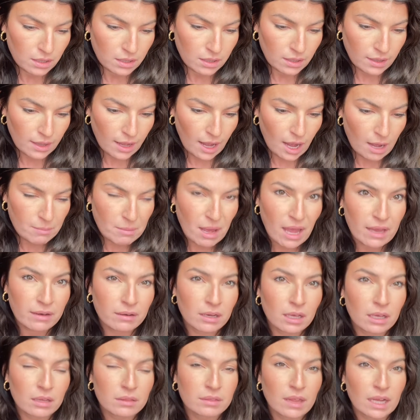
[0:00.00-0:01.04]

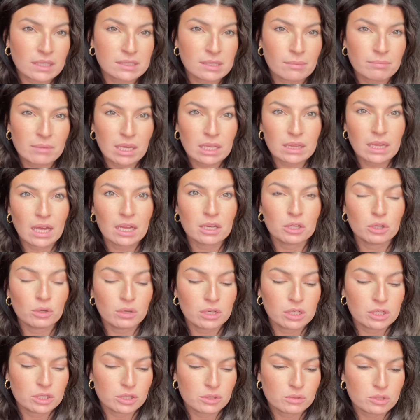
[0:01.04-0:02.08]
And that's something that you
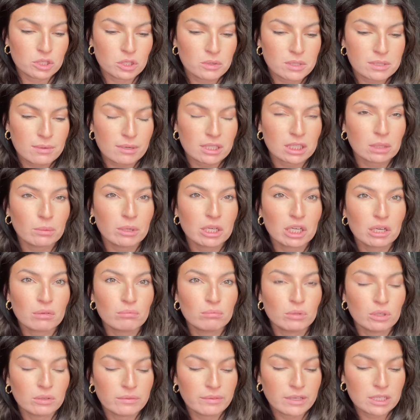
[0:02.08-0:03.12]
can do too, especially when you're
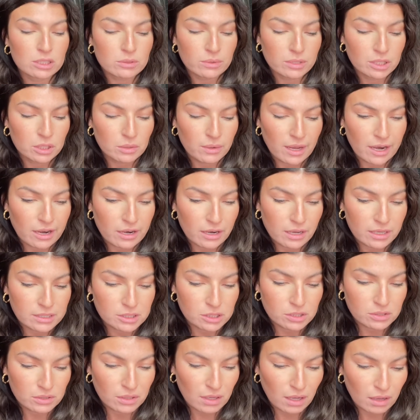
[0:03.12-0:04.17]
moving to a new area.
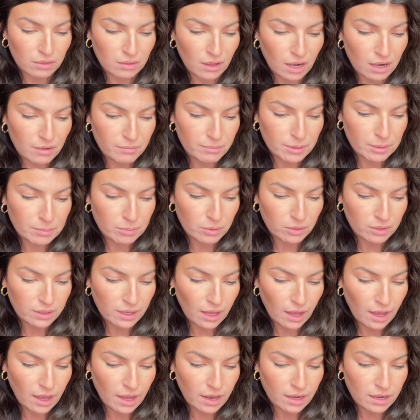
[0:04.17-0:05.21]
A lot of people
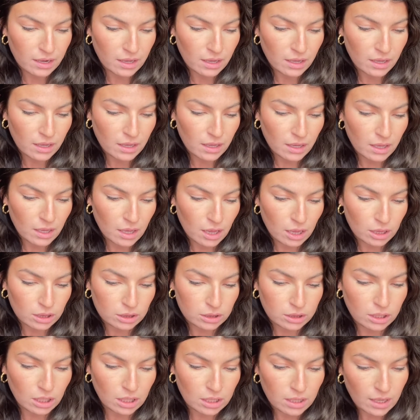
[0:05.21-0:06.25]
can
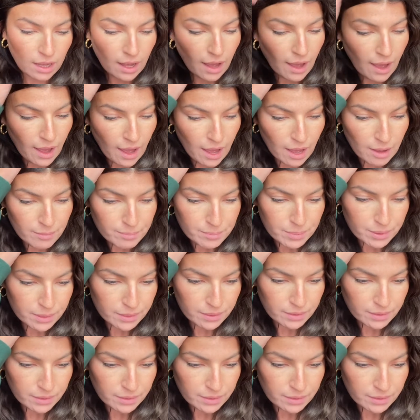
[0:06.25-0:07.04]
look up.